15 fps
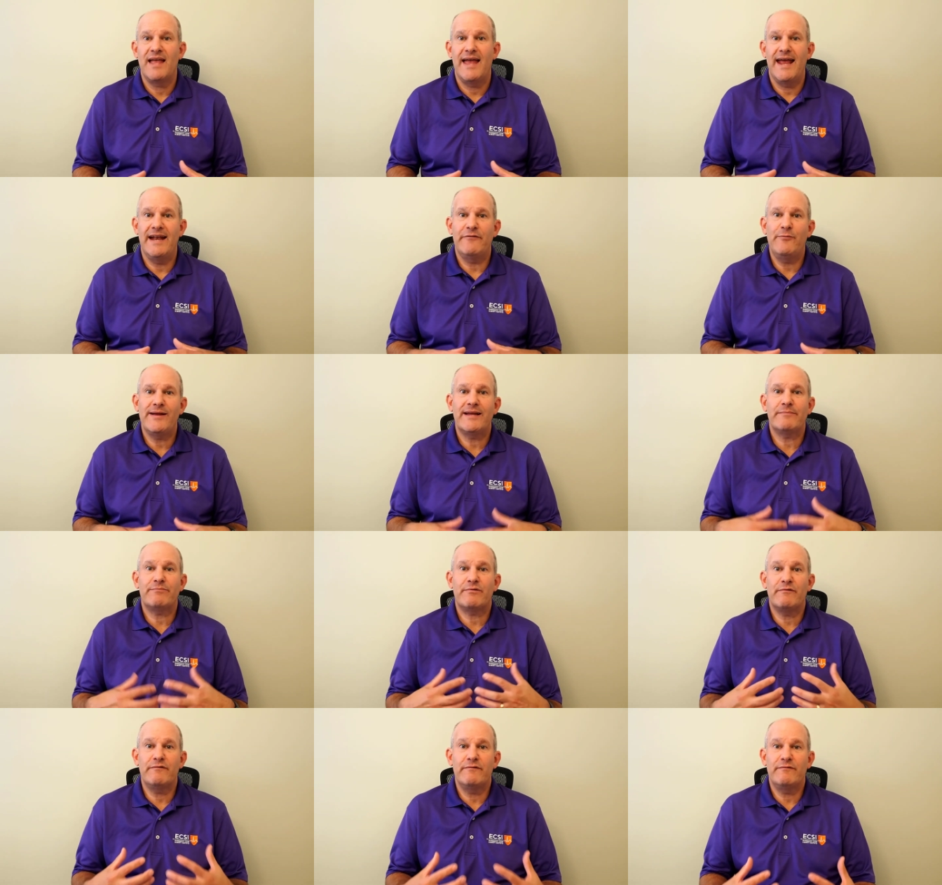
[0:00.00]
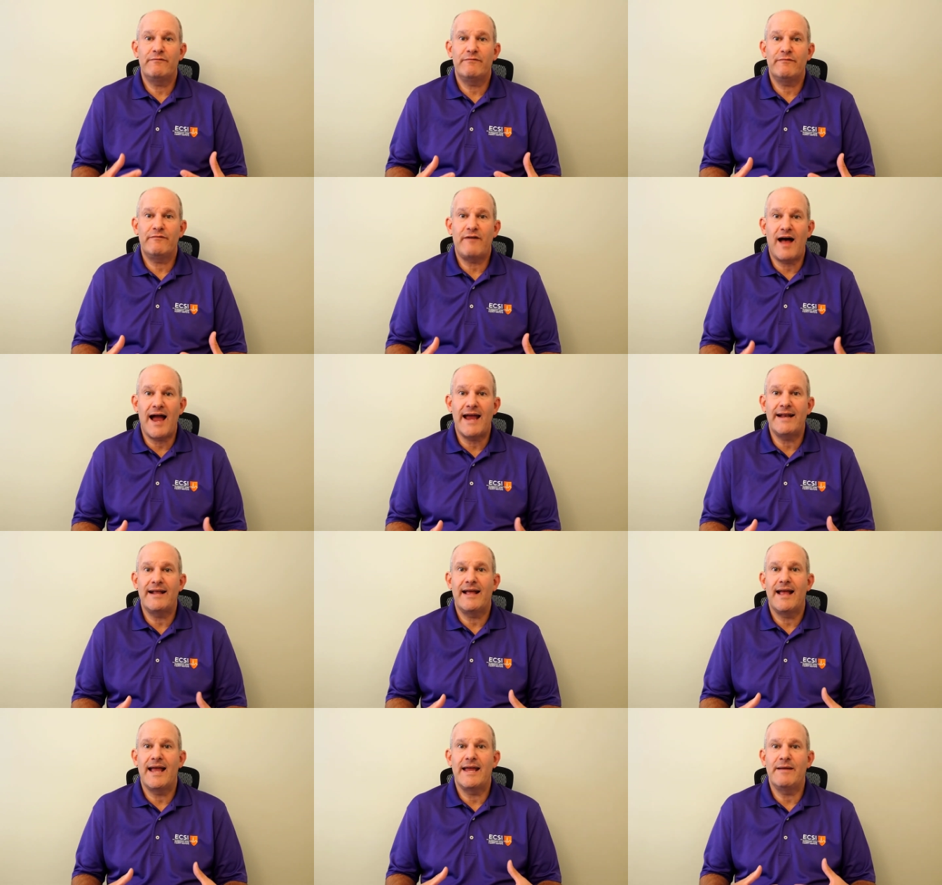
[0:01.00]
And if we can provide
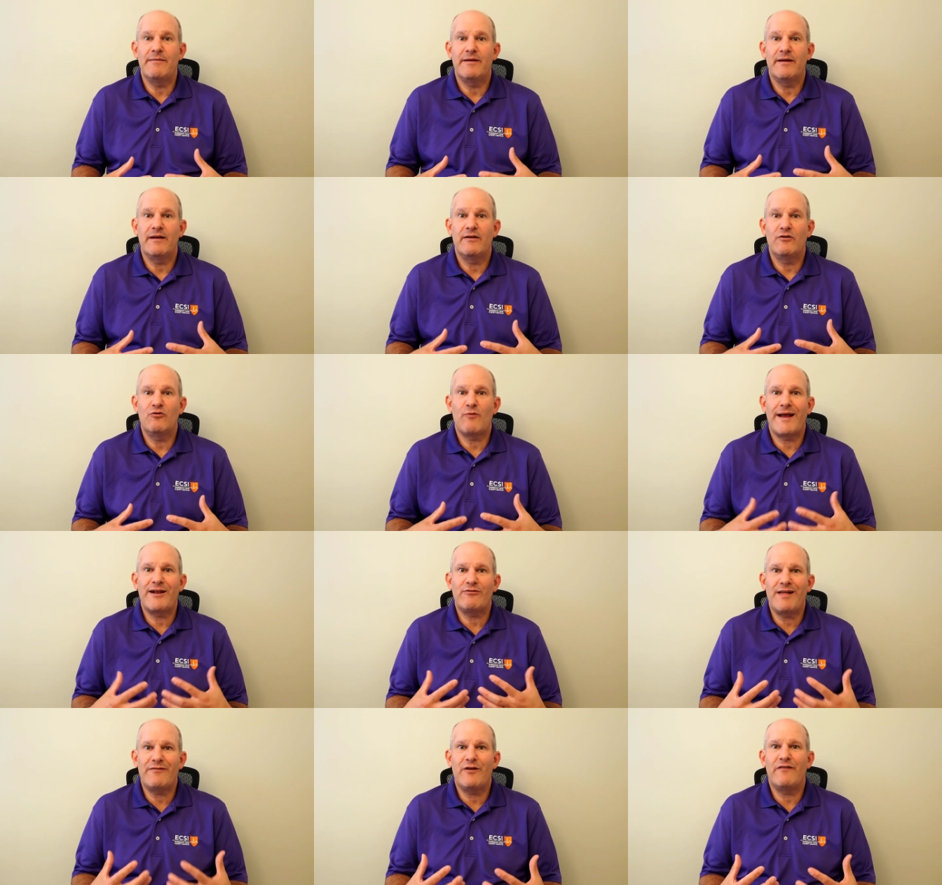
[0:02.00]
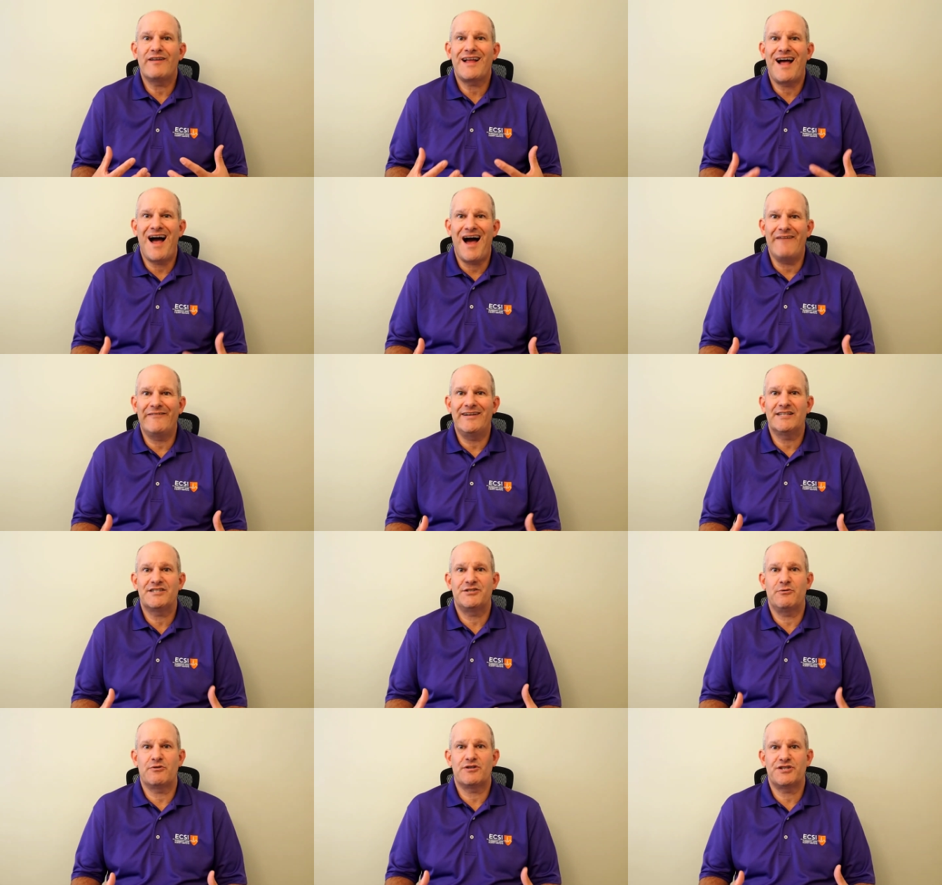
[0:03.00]
a greater level of confidence
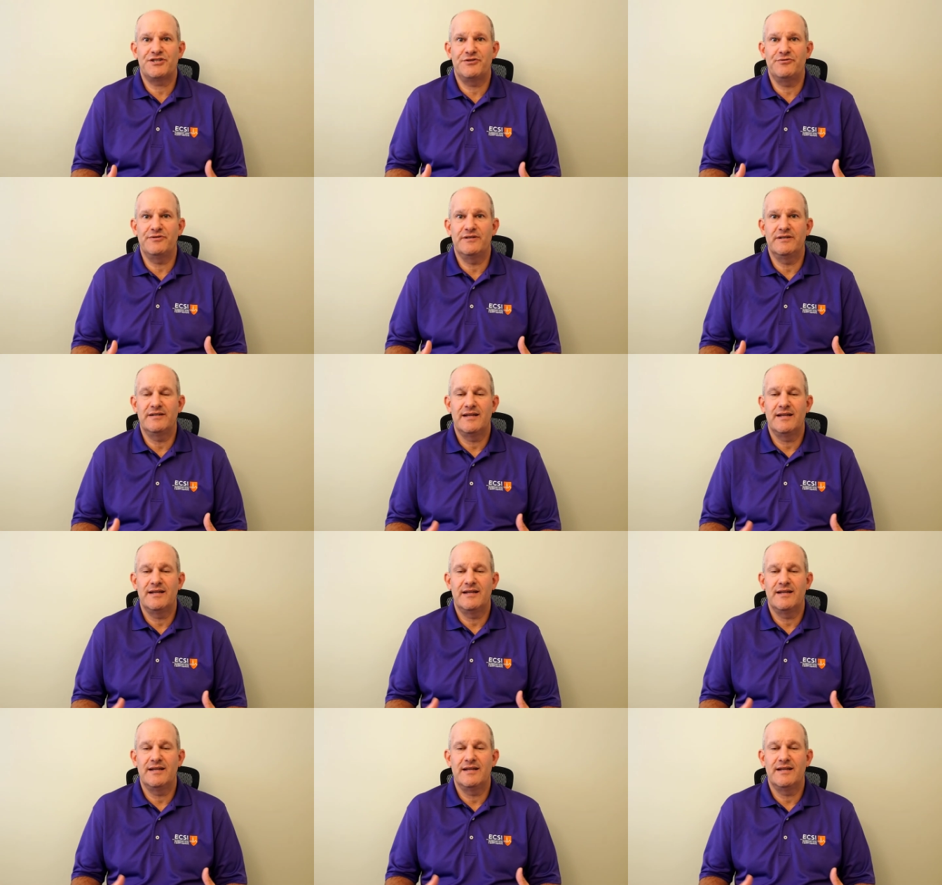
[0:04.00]
to our student